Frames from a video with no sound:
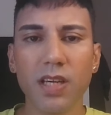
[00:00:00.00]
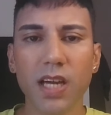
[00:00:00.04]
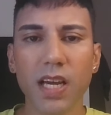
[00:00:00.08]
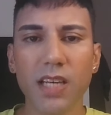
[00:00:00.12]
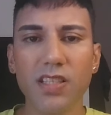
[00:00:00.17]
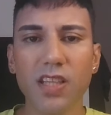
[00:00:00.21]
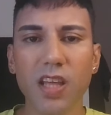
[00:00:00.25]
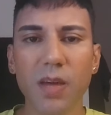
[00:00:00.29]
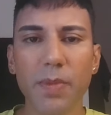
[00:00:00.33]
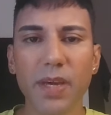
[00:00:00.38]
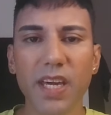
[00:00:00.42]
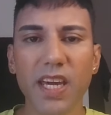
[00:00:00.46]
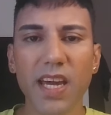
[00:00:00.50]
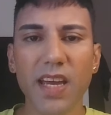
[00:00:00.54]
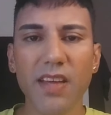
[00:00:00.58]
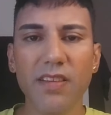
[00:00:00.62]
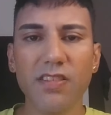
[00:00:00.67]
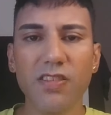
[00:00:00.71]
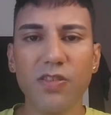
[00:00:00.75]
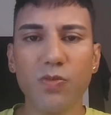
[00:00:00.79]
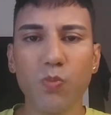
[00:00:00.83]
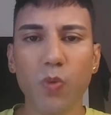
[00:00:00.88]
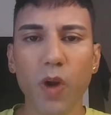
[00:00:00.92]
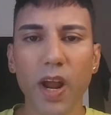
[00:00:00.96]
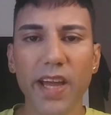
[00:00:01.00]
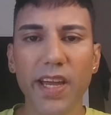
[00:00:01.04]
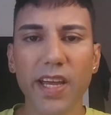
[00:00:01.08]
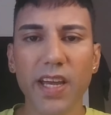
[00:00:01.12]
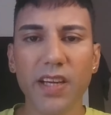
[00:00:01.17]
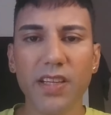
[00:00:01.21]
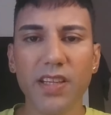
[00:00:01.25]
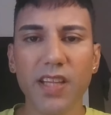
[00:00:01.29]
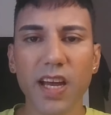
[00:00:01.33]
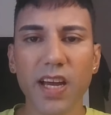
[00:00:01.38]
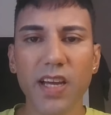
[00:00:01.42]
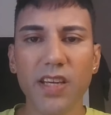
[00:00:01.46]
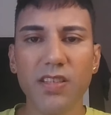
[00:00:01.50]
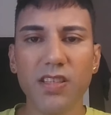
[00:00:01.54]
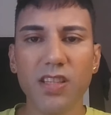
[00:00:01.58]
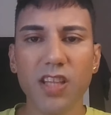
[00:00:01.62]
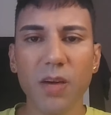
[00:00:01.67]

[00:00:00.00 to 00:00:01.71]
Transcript: as they begin to recognize